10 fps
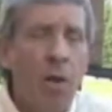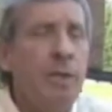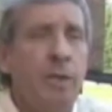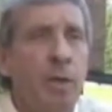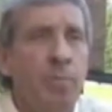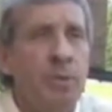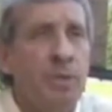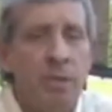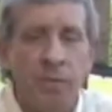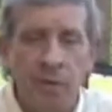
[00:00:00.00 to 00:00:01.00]

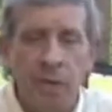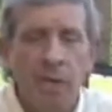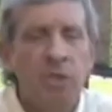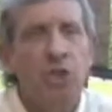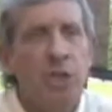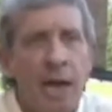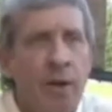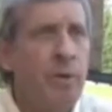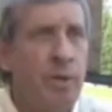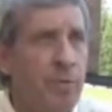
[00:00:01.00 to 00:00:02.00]
all-encompassing defeat, a
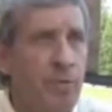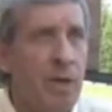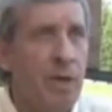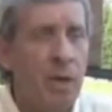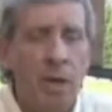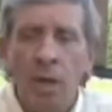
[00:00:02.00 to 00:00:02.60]
shattering defeat,